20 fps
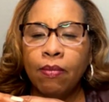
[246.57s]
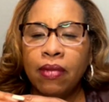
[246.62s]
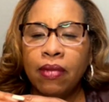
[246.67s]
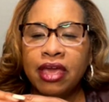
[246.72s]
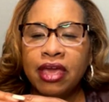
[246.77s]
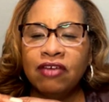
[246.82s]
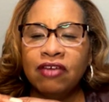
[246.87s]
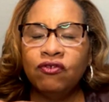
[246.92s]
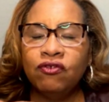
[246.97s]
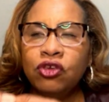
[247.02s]

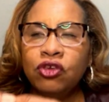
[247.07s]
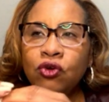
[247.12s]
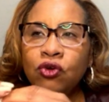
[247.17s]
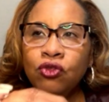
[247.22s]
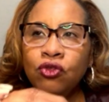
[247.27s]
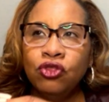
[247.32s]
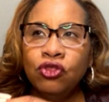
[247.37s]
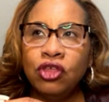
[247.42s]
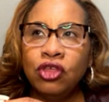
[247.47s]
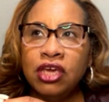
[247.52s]
If you
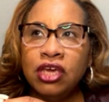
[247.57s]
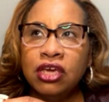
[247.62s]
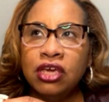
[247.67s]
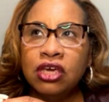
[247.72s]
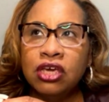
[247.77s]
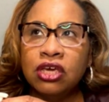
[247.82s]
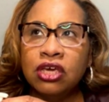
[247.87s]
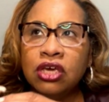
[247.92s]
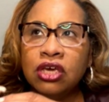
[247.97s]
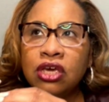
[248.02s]

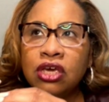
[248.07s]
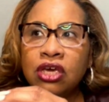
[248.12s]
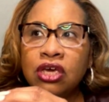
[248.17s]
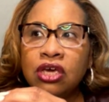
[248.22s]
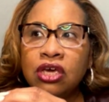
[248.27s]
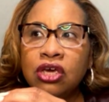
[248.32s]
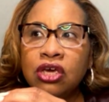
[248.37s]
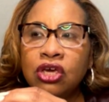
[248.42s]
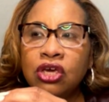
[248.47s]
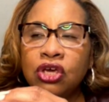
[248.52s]
think
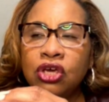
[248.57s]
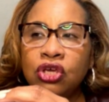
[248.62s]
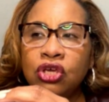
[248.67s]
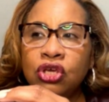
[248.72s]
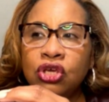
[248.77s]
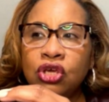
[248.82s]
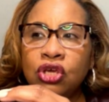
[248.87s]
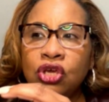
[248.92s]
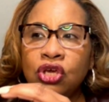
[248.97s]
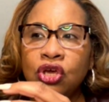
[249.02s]

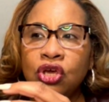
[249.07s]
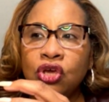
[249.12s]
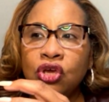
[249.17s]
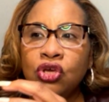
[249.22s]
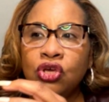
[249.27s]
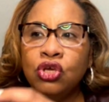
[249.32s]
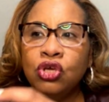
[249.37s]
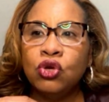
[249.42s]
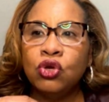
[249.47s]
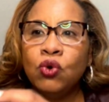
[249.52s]

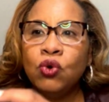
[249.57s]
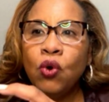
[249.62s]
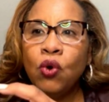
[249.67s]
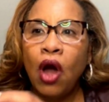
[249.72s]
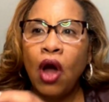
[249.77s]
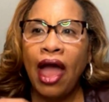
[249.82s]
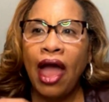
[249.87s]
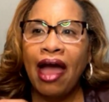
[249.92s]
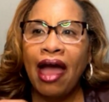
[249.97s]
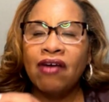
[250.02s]
you
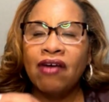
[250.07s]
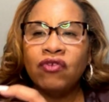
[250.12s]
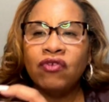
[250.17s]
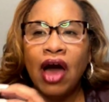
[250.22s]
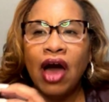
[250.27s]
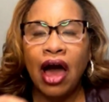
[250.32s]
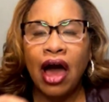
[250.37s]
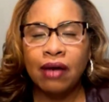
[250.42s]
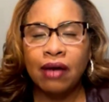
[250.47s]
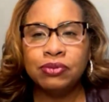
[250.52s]
have
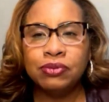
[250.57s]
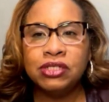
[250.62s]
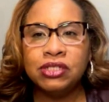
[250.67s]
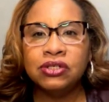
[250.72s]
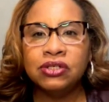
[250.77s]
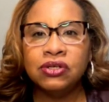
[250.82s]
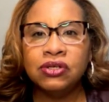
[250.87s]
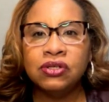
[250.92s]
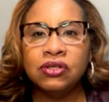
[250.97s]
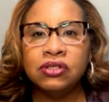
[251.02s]

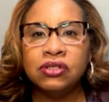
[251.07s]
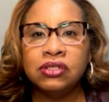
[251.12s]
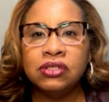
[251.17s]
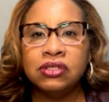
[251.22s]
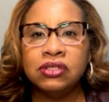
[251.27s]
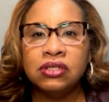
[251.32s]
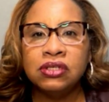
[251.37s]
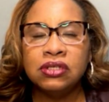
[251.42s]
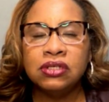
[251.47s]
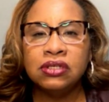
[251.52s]

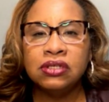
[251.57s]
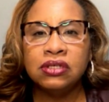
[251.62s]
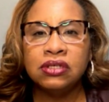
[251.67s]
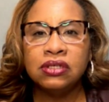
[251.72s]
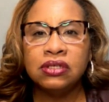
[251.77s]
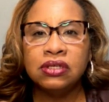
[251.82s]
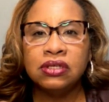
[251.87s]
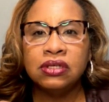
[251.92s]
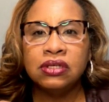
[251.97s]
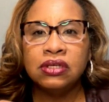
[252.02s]
obstacles,
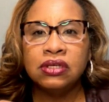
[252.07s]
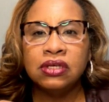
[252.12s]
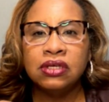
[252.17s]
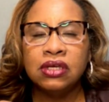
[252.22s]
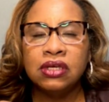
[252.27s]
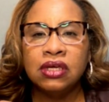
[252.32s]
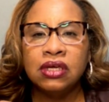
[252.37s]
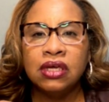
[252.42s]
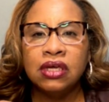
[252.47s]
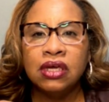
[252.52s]

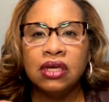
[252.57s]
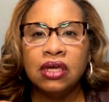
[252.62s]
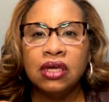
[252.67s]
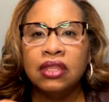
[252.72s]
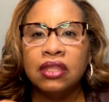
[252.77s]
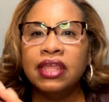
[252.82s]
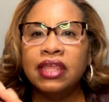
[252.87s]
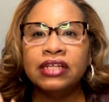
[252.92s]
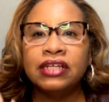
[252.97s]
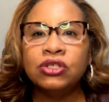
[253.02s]

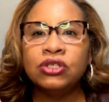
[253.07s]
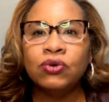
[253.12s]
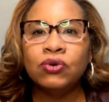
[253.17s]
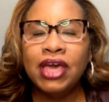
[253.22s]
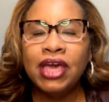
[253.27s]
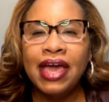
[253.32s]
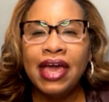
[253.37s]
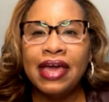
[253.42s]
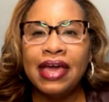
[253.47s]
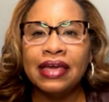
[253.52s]
that's
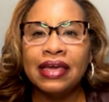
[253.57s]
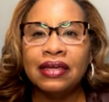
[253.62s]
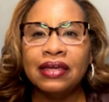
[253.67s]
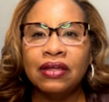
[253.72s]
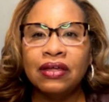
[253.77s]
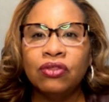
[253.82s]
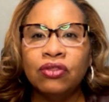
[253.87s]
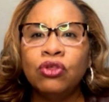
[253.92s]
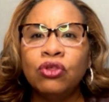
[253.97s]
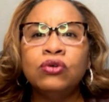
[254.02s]
okay.
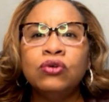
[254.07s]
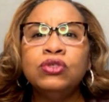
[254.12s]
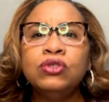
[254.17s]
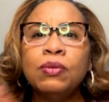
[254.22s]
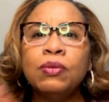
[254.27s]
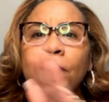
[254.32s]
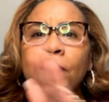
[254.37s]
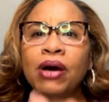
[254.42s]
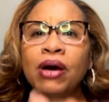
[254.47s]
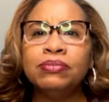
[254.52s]
Those are
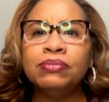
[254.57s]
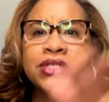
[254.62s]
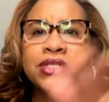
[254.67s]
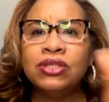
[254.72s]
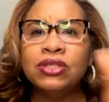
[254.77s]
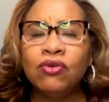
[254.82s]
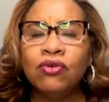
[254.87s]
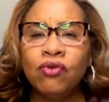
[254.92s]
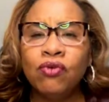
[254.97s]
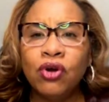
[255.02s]
bumps
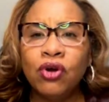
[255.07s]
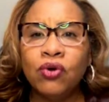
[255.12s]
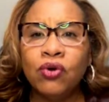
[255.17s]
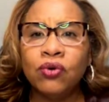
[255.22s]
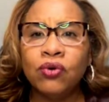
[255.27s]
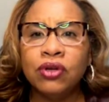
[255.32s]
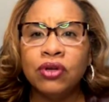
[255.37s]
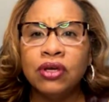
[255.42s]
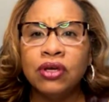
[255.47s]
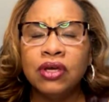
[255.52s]
in the
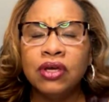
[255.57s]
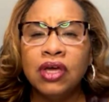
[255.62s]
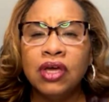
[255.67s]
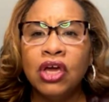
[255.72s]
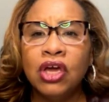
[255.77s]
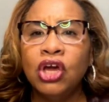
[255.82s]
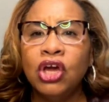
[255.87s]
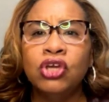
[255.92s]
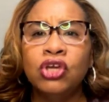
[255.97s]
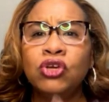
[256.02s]
road.
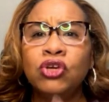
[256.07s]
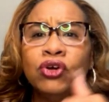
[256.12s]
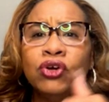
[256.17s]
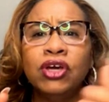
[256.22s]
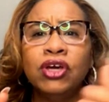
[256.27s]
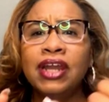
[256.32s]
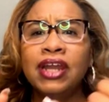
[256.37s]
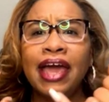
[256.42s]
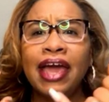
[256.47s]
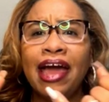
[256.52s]
You're
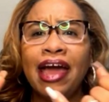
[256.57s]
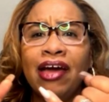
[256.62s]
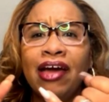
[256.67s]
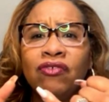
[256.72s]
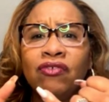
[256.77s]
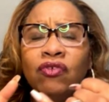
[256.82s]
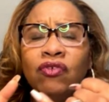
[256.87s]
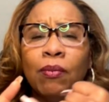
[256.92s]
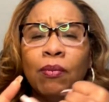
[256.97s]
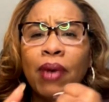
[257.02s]
going to
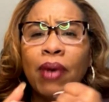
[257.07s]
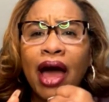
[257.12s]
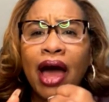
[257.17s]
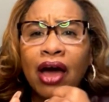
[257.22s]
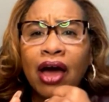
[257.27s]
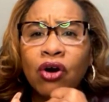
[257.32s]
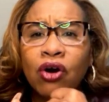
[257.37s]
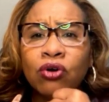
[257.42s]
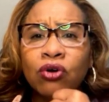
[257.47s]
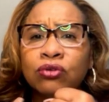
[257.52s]
have
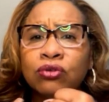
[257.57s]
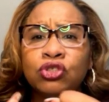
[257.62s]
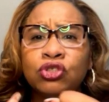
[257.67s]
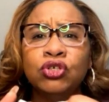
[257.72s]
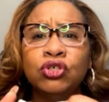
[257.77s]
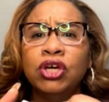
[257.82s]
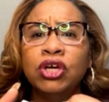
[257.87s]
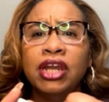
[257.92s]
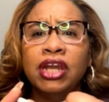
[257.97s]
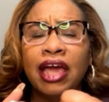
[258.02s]
potholes.
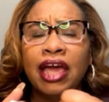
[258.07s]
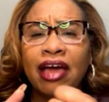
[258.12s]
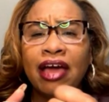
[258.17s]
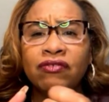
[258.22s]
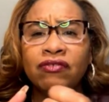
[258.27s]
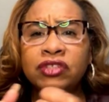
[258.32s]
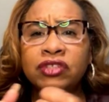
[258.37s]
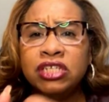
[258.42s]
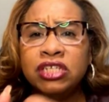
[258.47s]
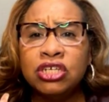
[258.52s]
You're going to
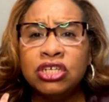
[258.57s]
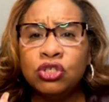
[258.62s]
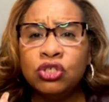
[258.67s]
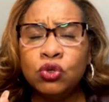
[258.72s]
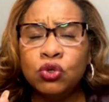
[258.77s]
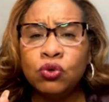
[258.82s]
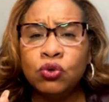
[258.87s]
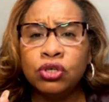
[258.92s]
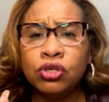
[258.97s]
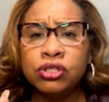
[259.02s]
have
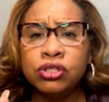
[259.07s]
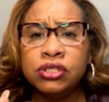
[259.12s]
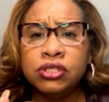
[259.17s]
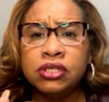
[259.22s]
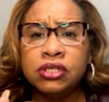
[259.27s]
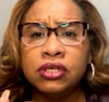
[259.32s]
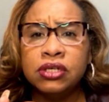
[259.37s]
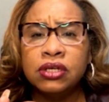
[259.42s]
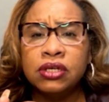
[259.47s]
detours.